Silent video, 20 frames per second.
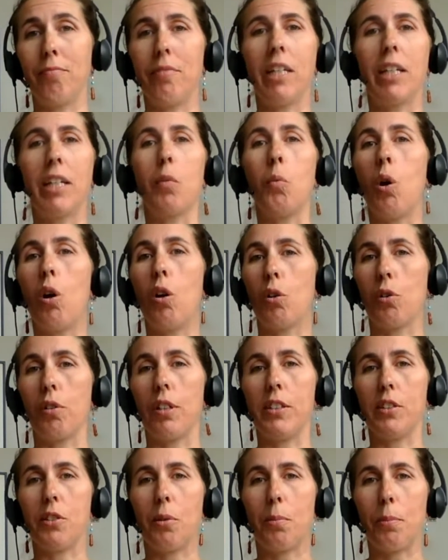like a
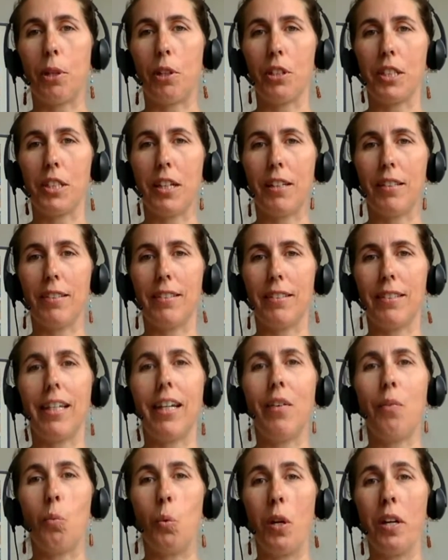Walgreens or Bartels, they
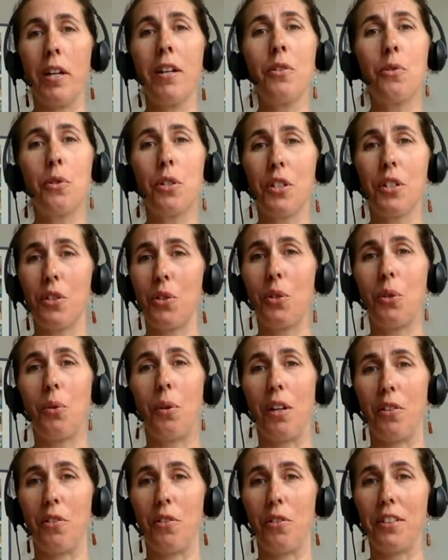have 100s and
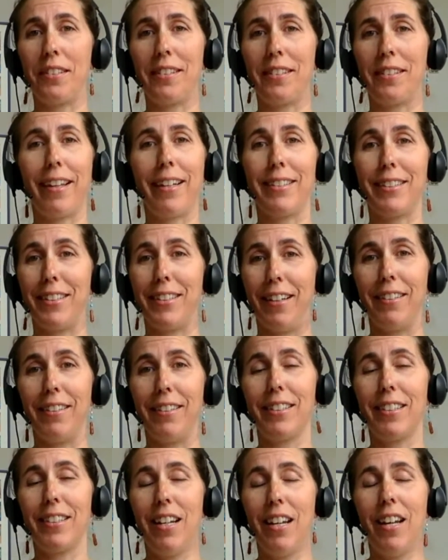200s. That's
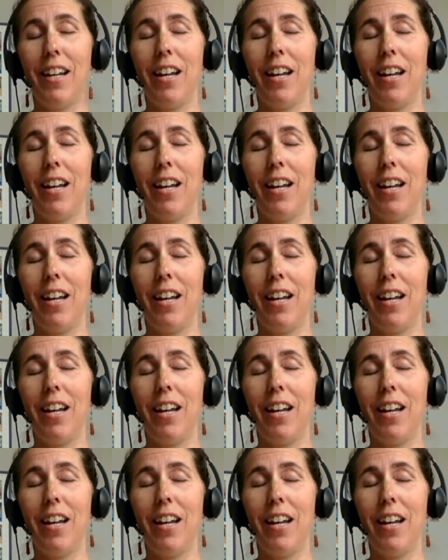it.